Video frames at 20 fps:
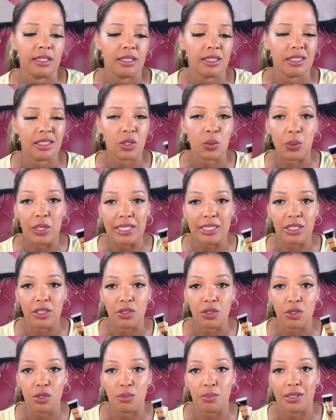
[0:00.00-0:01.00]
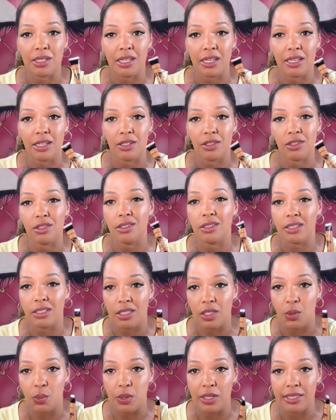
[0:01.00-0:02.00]
squeezy tube because you can
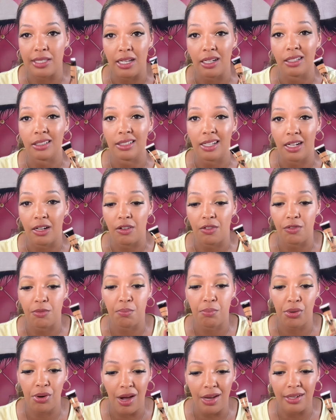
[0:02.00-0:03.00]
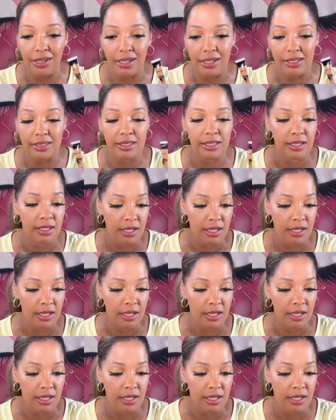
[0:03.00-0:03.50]
squeeze out a lot of product